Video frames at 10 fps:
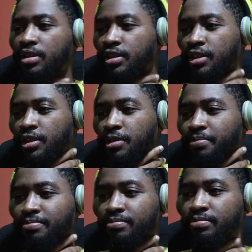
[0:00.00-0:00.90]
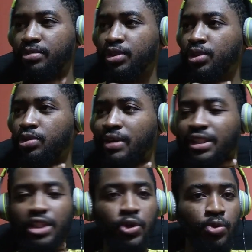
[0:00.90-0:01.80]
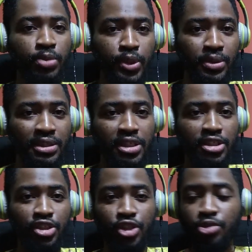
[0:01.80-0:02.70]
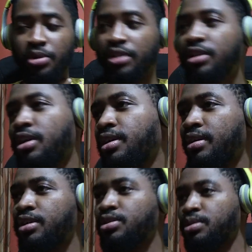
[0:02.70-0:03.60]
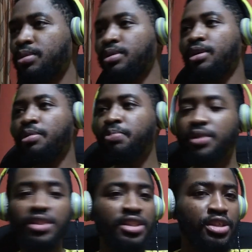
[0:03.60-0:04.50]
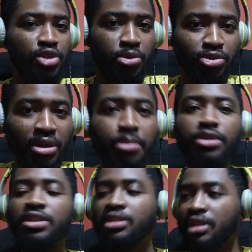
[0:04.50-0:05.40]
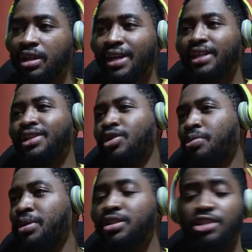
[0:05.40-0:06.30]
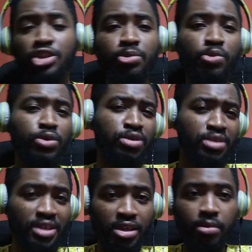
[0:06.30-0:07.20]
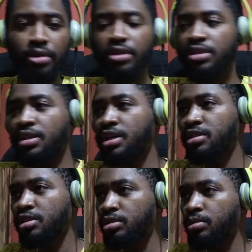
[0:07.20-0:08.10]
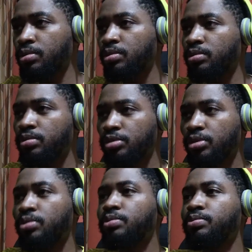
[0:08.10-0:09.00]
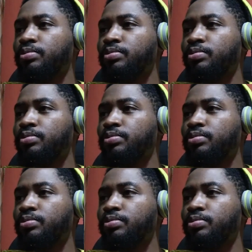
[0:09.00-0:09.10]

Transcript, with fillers: Right now we'll be doing, ladies and gentlemen. All right, so please hit the subscribe button, like, comment, tell me what you think about this, guys. Let's go. Let's go.